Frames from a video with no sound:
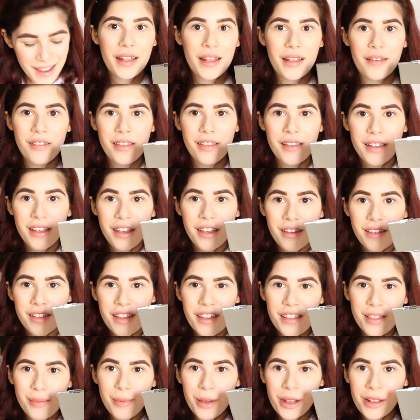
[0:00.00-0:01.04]
And I'm just going to use
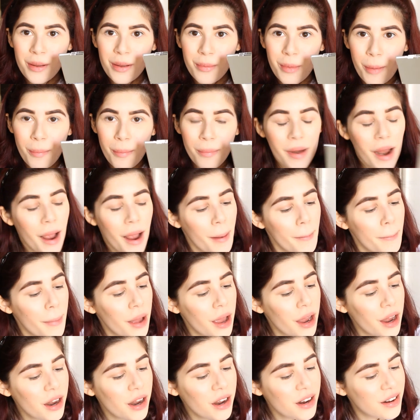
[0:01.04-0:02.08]
this one on my brow
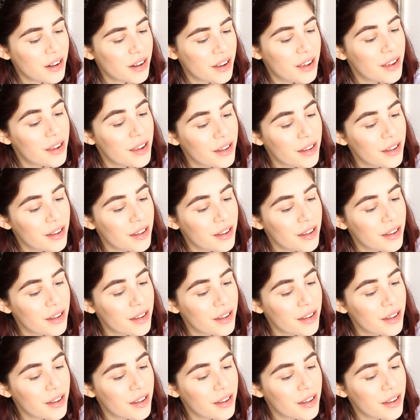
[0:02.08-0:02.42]
bone,